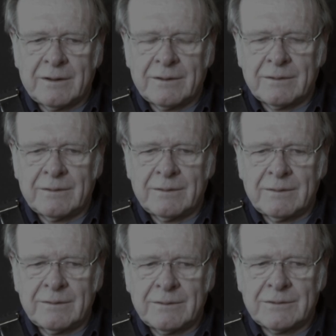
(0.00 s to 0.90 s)
Uh,
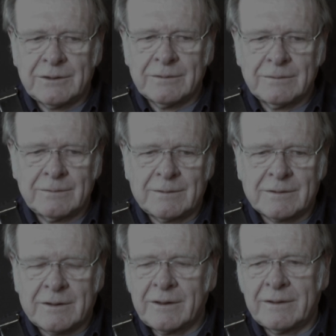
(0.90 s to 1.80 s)
Joe
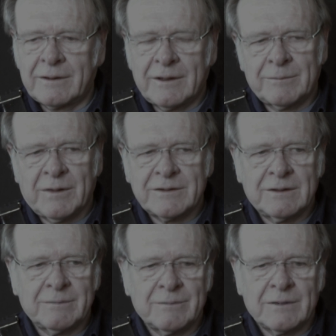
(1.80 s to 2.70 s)
Carter, God
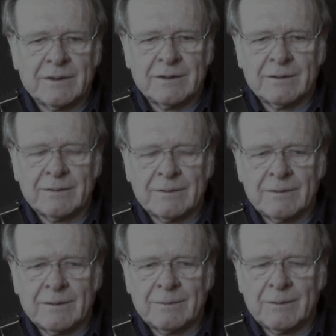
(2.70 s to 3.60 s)
bless him, uh,
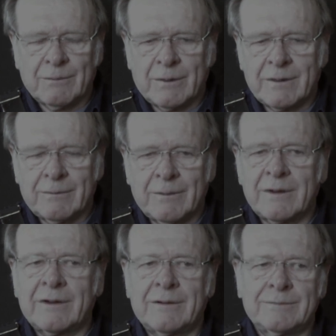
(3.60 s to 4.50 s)
I mean, what, a,
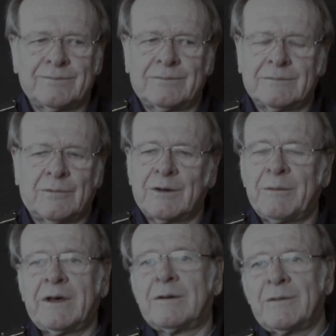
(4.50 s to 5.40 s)
what, a, what a
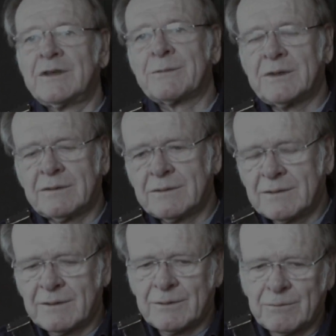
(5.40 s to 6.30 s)
man in baseball. Uh,
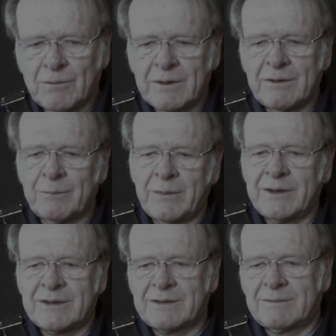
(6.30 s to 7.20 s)
uh, one of the
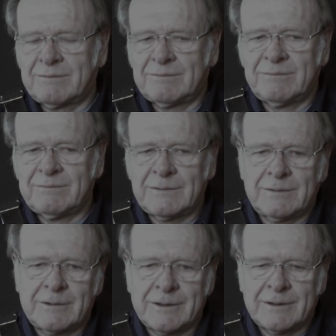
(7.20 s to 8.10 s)
best,
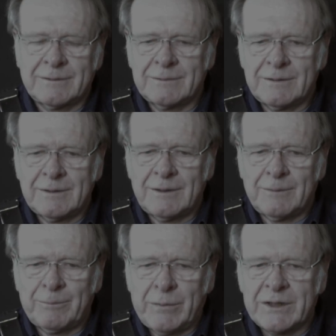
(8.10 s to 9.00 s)
uh,
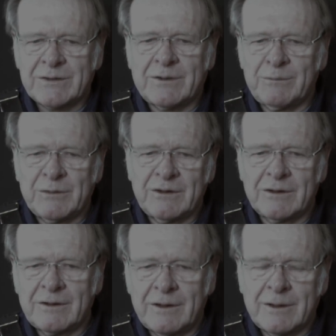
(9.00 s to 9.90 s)
best frontmen
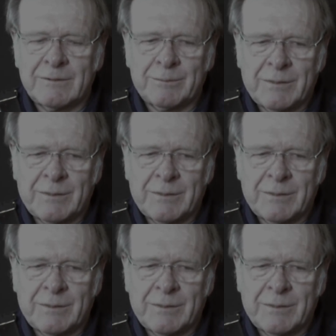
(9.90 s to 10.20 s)
you could ever